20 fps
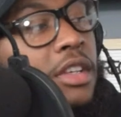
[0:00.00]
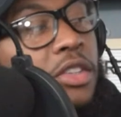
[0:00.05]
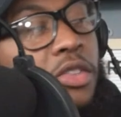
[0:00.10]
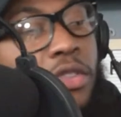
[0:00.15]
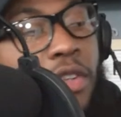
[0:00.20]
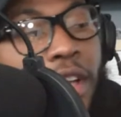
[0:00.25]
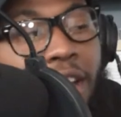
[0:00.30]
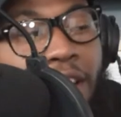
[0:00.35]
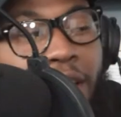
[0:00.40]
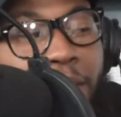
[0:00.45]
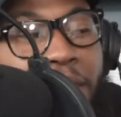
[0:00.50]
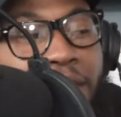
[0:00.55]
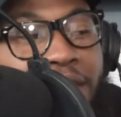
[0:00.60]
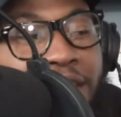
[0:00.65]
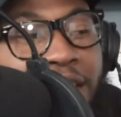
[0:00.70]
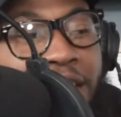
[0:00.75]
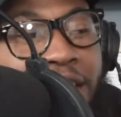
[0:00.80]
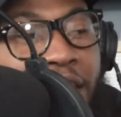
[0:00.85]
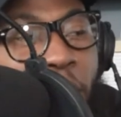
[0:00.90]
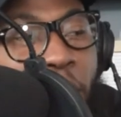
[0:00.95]
You know how they be
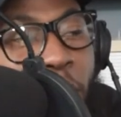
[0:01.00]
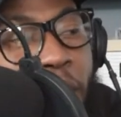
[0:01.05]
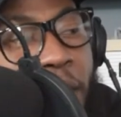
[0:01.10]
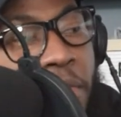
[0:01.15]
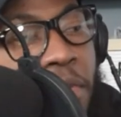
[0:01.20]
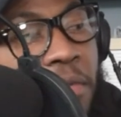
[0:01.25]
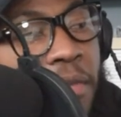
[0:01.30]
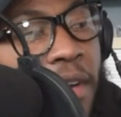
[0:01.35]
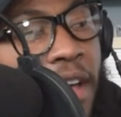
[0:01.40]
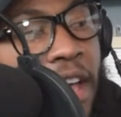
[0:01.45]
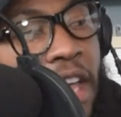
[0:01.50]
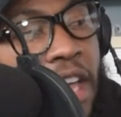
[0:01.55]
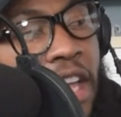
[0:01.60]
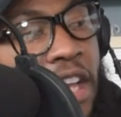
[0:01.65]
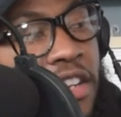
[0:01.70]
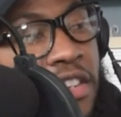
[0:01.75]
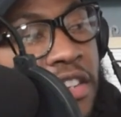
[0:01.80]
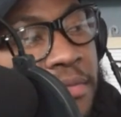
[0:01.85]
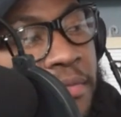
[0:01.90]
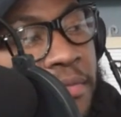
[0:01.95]
saying like white people
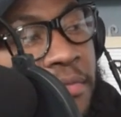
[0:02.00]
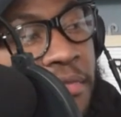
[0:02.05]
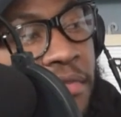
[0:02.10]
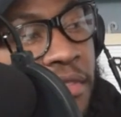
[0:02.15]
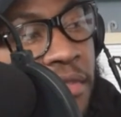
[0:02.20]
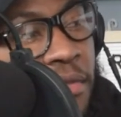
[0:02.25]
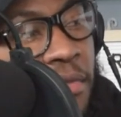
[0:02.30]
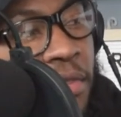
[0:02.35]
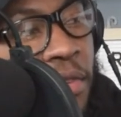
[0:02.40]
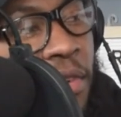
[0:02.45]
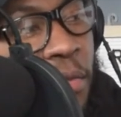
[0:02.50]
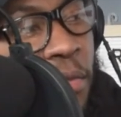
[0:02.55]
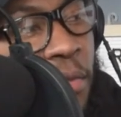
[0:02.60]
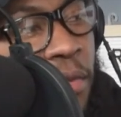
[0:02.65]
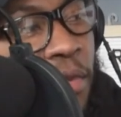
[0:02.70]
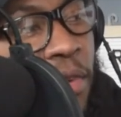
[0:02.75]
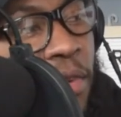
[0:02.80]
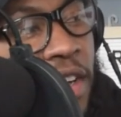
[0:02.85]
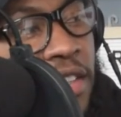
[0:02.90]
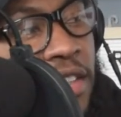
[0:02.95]
age
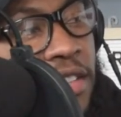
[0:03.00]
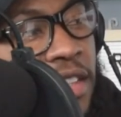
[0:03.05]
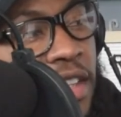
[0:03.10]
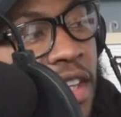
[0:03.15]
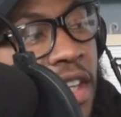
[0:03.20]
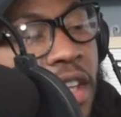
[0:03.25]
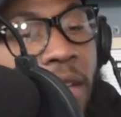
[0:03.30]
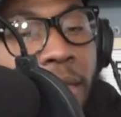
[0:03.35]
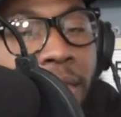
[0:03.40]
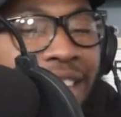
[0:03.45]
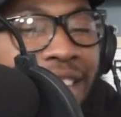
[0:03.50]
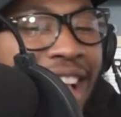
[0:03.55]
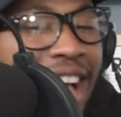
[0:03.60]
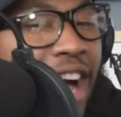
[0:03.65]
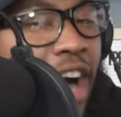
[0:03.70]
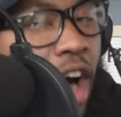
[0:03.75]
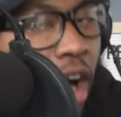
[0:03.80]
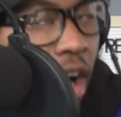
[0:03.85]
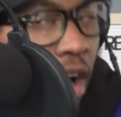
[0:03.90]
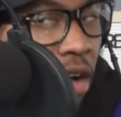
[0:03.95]
worse. Yeah.
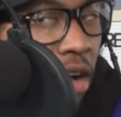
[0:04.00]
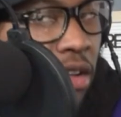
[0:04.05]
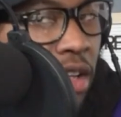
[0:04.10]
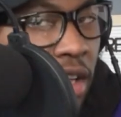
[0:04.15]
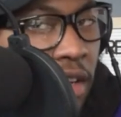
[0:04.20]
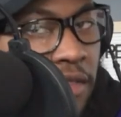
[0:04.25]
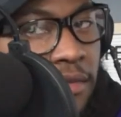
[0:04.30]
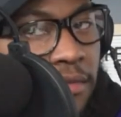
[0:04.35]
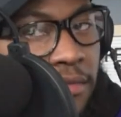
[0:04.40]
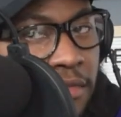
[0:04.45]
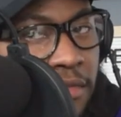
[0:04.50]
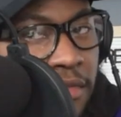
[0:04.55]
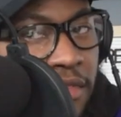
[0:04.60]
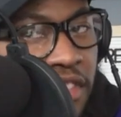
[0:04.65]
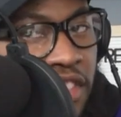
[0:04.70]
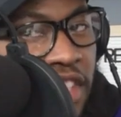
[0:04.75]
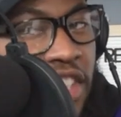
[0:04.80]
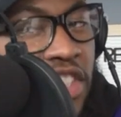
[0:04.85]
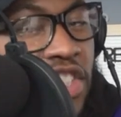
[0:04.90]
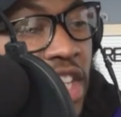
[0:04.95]
Not all of them.
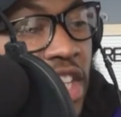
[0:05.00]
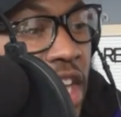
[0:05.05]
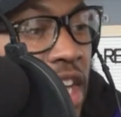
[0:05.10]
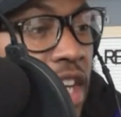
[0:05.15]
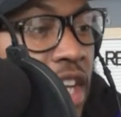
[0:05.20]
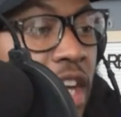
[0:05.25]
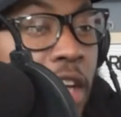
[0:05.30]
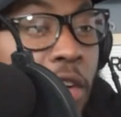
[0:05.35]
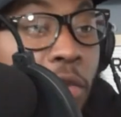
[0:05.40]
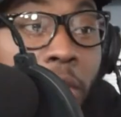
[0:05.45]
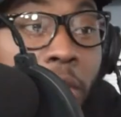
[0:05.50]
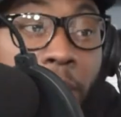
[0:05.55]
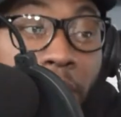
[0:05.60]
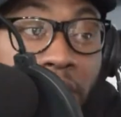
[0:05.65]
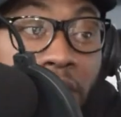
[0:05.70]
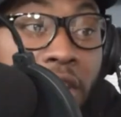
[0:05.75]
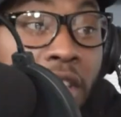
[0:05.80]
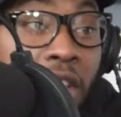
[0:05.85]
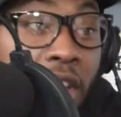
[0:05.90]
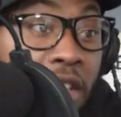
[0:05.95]
Mm-hmm. See, Sean Connery
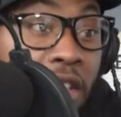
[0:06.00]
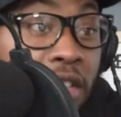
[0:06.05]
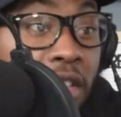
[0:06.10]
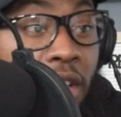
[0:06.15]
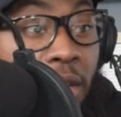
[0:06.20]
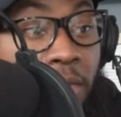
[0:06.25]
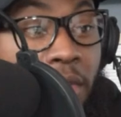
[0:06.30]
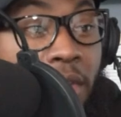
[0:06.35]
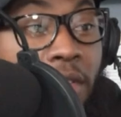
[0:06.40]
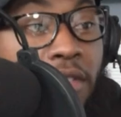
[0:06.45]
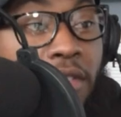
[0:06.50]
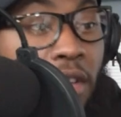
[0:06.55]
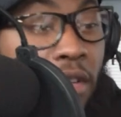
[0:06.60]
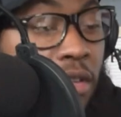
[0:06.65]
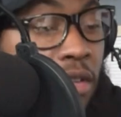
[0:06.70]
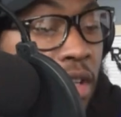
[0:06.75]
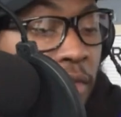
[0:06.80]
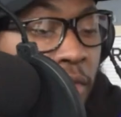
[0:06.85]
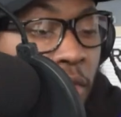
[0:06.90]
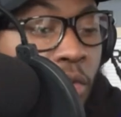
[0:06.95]
must have did something.
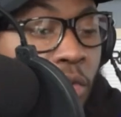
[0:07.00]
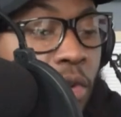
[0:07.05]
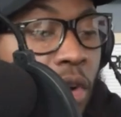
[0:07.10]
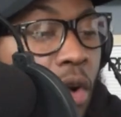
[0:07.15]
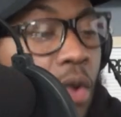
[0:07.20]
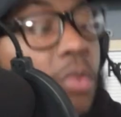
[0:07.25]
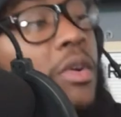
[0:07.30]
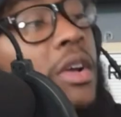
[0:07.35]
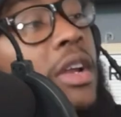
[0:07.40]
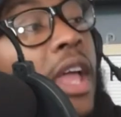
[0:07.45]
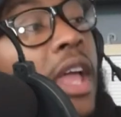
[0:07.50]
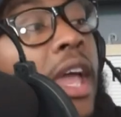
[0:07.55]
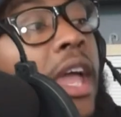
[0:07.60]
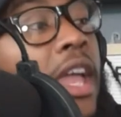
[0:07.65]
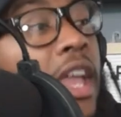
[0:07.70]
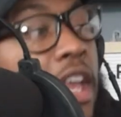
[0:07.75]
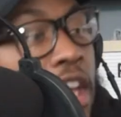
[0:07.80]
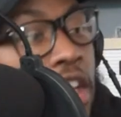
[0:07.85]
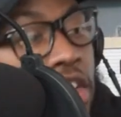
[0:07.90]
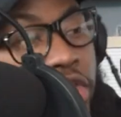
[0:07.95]
So if you don't want to
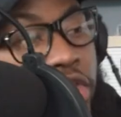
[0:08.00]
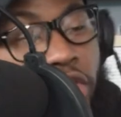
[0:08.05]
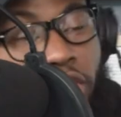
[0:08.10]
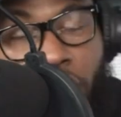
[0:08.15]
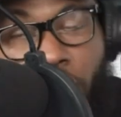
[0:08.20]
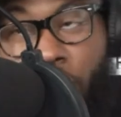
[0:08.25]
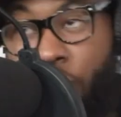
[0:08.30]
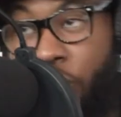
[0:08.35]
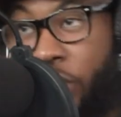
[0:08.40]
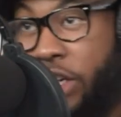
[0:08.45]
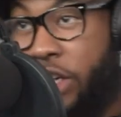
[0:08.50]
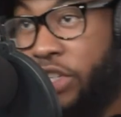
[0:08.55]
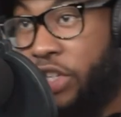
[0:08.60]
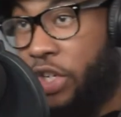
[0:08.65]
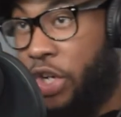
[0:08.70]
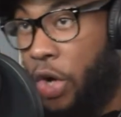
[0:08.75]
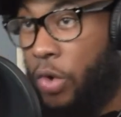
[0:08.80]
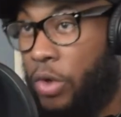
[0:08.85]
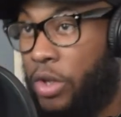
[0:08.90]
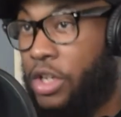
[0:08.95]
age, you need to
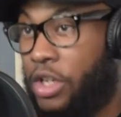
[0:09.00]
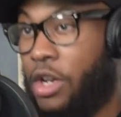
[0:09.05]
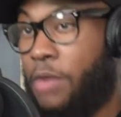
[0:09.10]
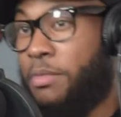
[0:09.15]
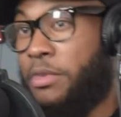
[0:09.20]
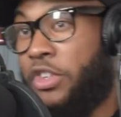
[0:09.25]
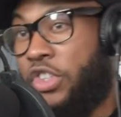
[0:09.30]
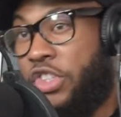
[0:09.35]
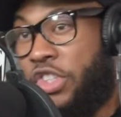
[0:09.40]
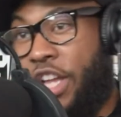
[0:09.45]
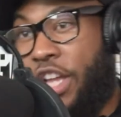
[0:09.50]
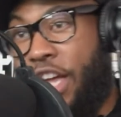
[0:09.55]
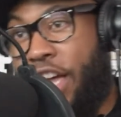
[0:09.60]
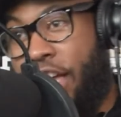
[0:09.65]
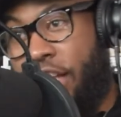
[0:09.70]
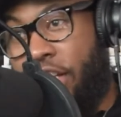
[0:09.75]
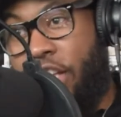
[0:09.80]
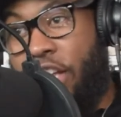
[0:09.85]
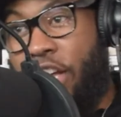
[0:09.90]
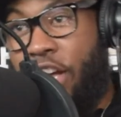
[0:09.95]
go look up the
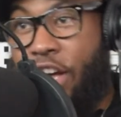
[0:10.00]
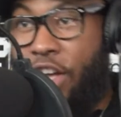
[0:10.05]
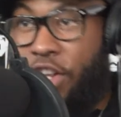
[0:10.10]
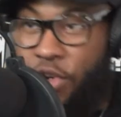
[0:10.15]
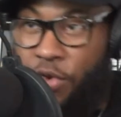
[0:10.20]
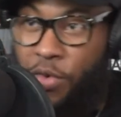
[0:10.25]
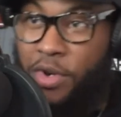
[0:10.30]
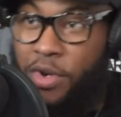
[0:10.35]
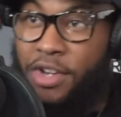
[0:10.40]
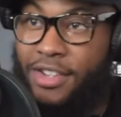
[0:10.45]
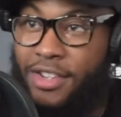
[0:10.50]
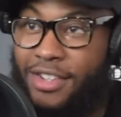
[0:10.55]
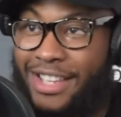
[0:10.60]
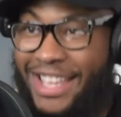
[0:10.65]
Sean Connery,